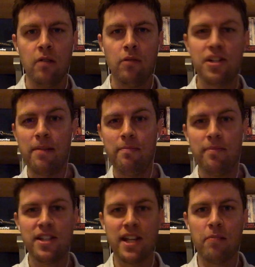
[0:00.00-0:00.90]
What's up?
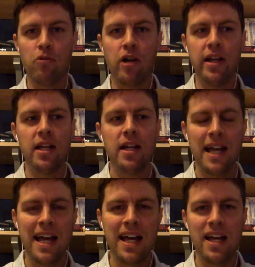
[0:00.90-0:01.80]
This is Adam Quiney,
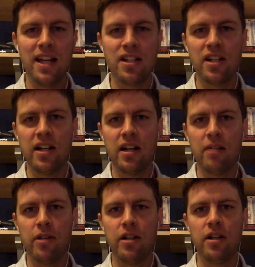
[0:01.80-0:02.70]
and tonight I
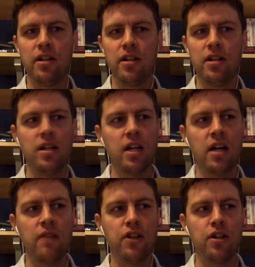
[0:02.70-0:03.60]
want to
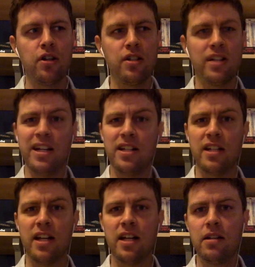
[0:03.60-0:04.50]
cover tonight,
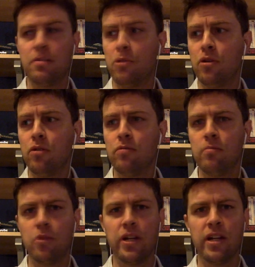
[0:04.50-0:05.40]
today, tomorrow,
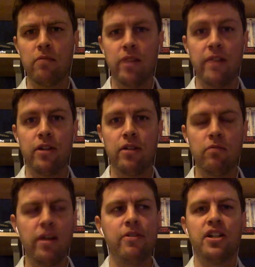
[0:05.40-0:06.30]
morning, whatever,
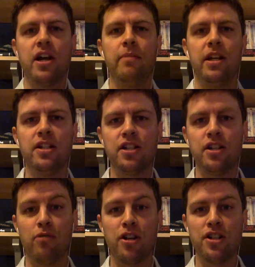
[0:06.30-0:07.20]
whatever time it is that
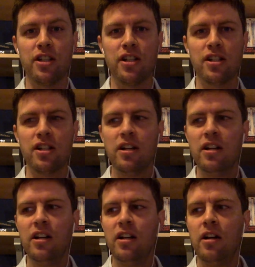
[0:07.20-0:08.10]
you're watching this.
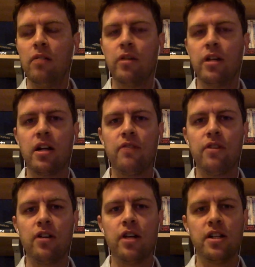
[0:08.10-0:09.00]
I want to
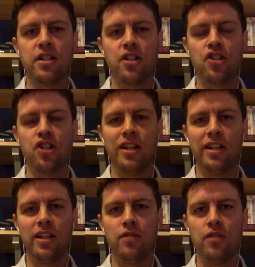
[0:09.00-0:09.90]
cover a distinction I
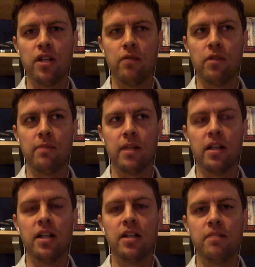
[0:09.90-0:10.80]
like using with my
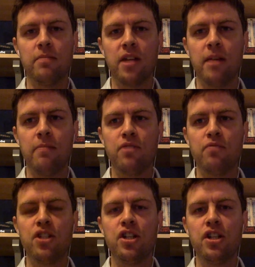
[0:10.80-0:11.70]
clients sometimes,
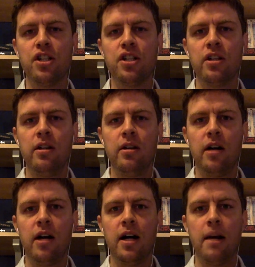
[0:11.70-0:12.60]
which is
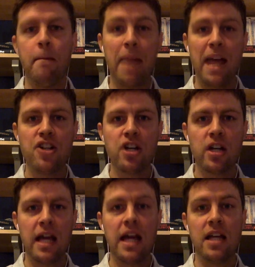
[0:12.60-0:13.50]

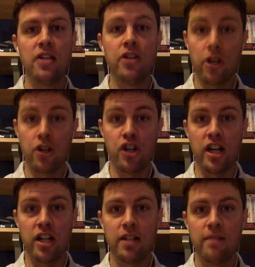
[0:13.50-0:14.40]
magic and dog
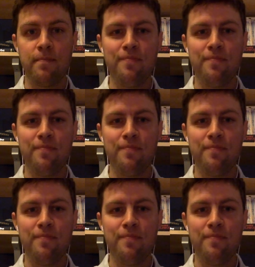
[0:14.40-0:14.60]
shit.